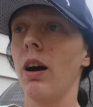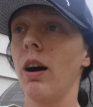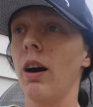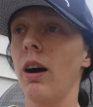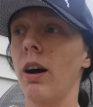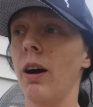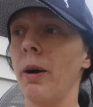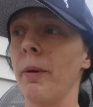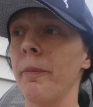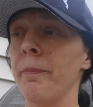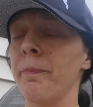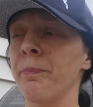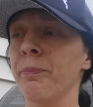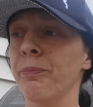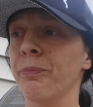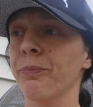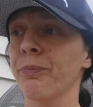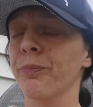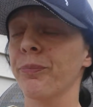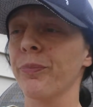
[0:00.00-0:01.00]
Um,
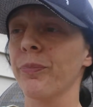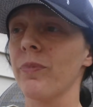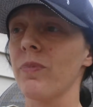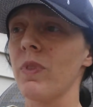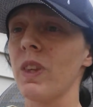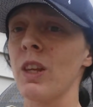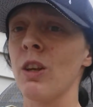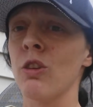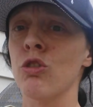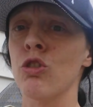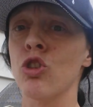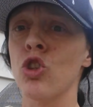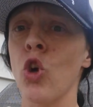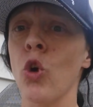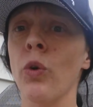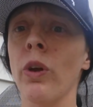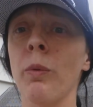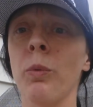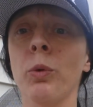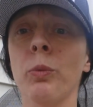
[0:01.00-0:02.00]

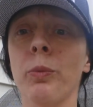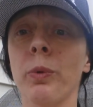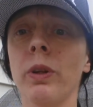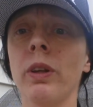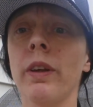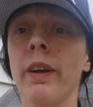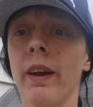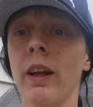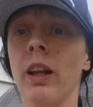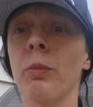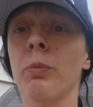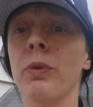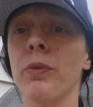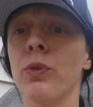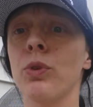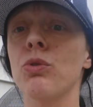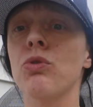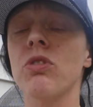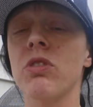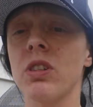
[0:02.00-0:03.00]
so it would really help
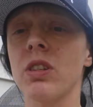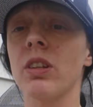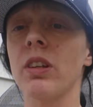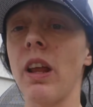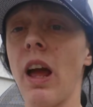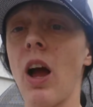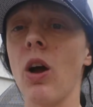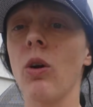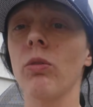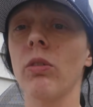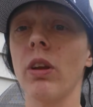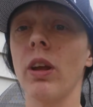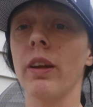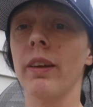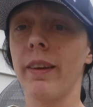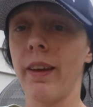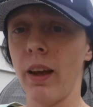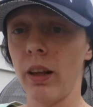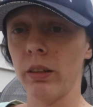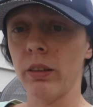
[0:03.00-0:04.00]
if you just sit down
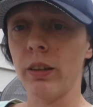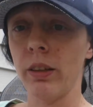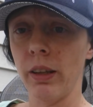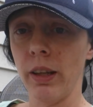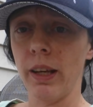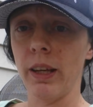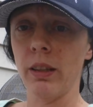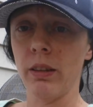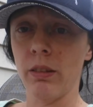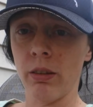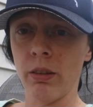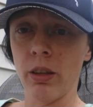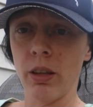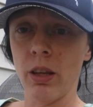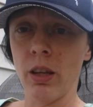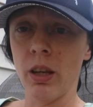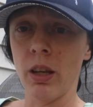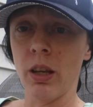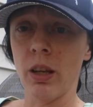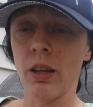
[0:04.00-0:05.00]
and calculate
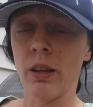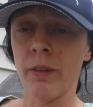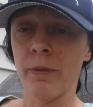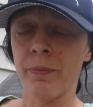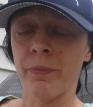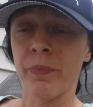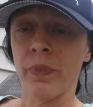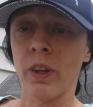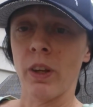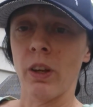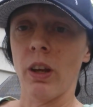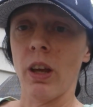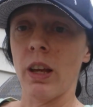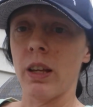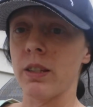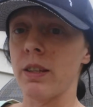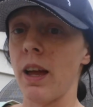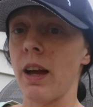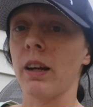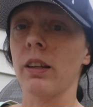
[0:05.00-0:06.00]

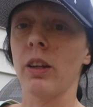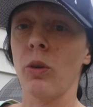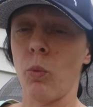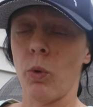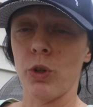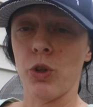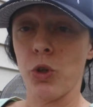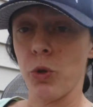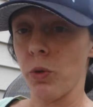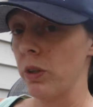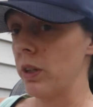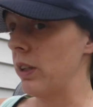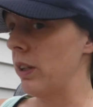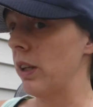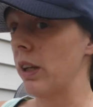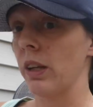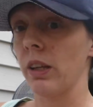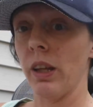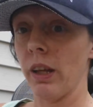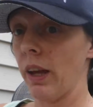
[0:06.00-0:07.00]
exactly what you're
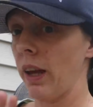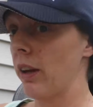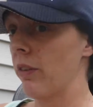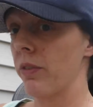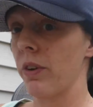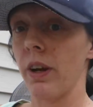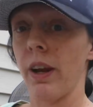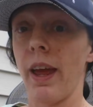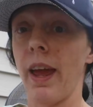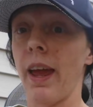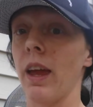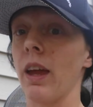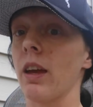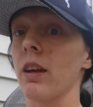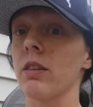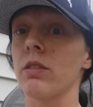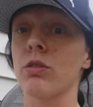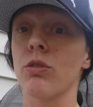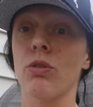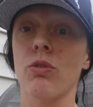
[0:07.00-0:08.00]
eating like every day
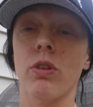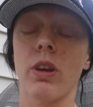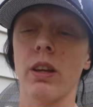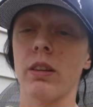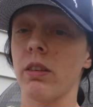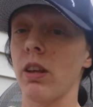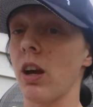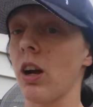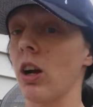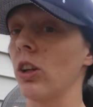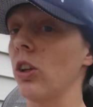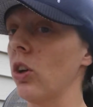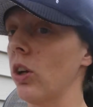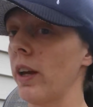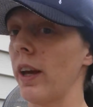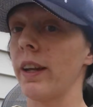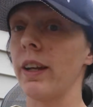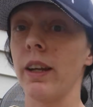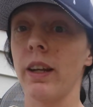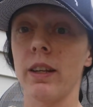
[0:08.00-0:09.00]
so you can take a
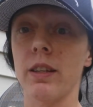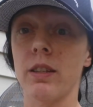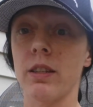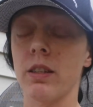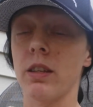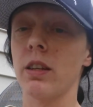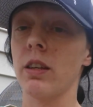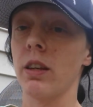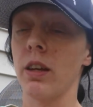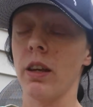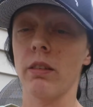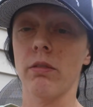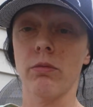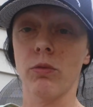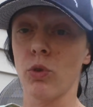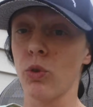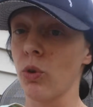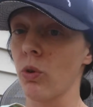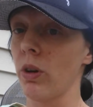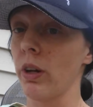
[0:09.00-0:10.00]
look at it and see
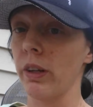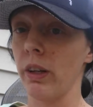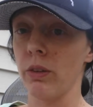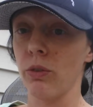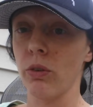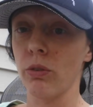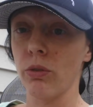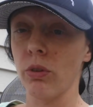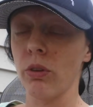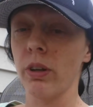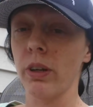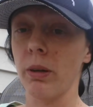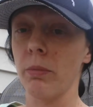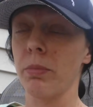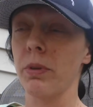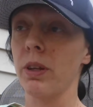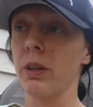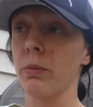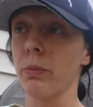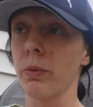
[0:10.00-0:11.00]
you're gonna you, are going to you are gonna
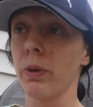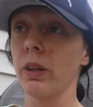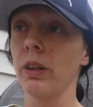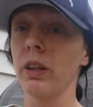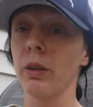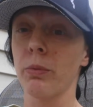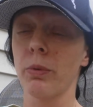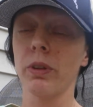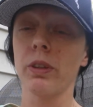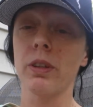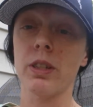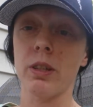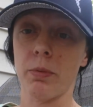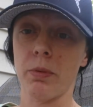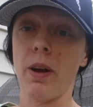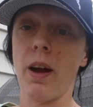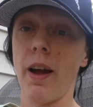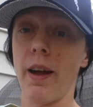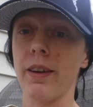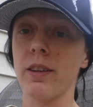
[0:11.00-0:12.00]
be really really
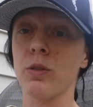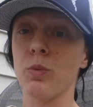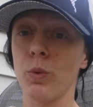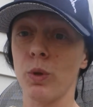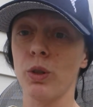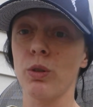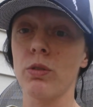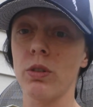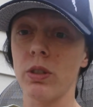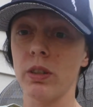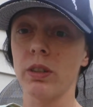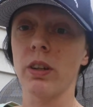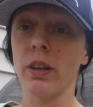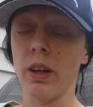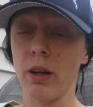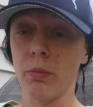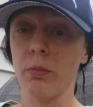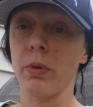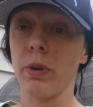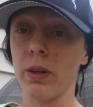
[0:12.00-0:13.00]
surprised when you see the
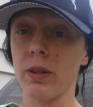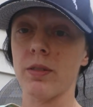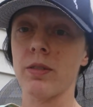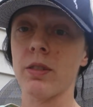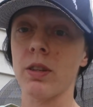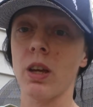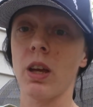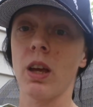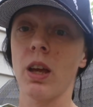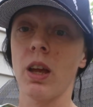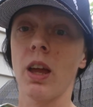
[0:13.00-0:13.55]
numbers